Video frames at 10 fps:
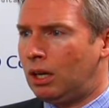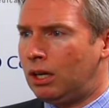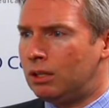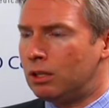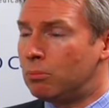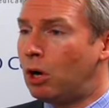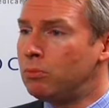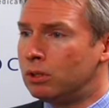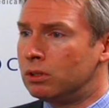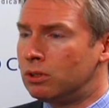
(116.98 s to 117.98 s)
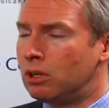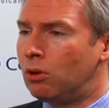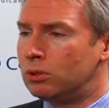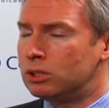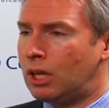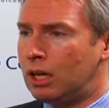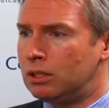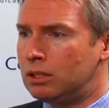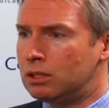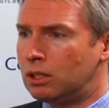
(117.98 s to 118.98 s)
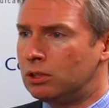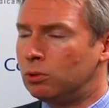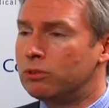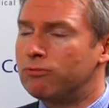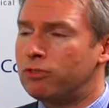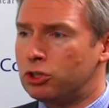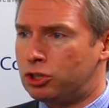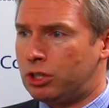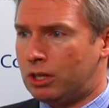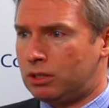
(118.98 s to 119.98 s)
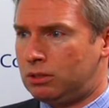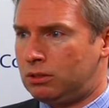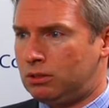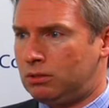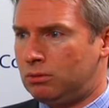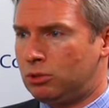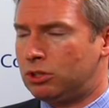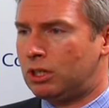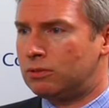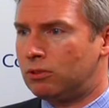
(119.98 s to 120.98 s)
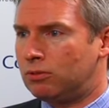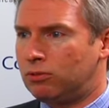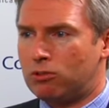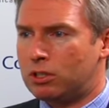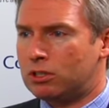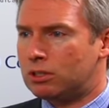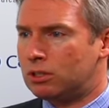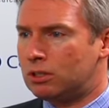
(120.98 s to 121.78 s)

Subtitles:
And at the moment the gold standard is something called a FISH test, which stands for fluorescent